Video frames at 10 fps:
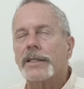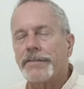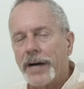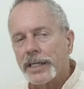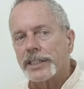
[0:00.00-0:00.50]
The
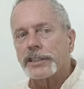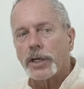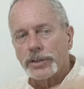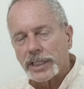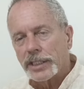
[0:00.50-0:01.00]
fungus
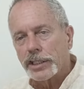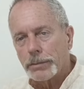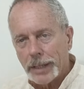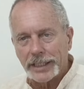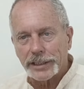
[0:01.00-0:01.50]
goes into
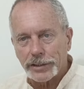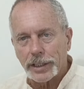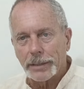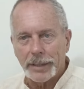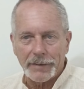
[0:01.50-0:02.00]
your
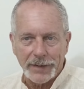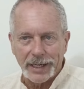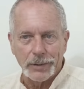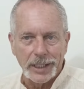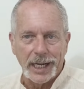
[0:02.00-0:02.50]
bloodstream, and I
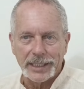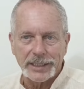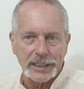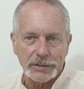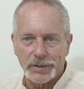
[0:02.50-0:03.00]
finally
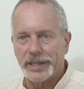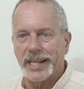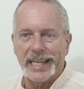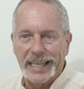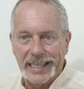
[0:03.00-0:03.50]
realized this with
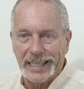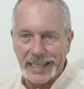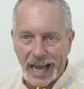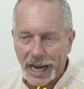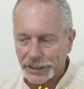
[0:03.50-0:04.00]
an
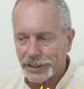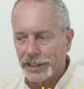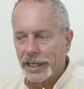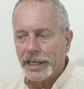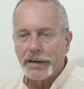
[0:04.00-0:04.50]
Indian
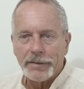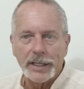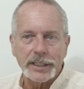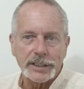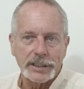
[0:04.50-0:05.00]
doctor.
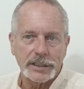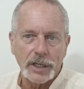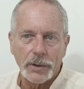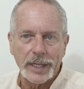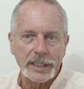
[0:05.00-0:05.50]
Funguses
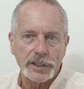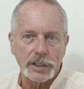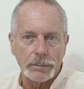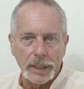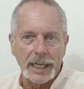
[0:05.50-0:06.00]
go into
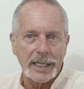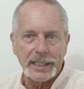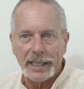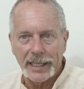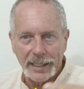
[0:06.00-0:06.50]
your blood,
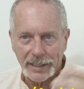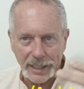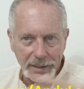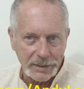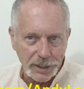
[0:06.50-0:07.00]
and
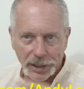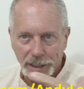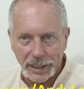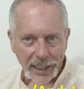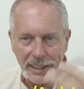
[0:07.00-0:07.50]
they
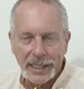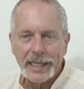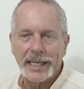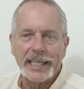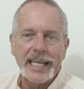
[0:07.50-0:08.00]
circulate,
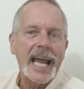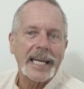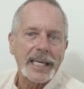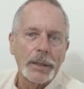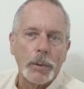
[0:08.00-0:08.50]
and you
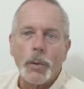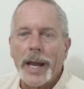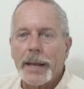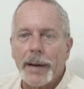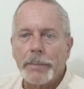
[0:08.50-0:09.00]
can't get them
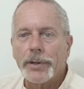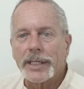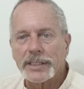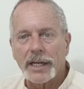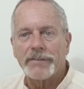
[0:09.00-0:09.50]
away by
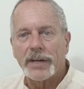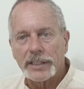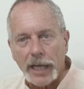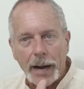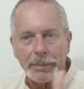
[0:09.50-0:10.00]
putting stuff
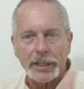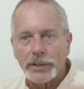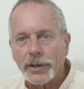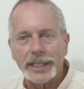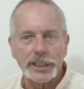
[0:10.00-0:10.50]
on
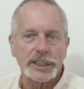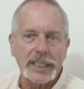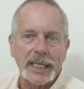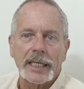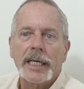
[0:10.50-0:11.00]
topical on your
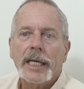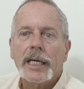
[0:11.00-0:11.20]
skin.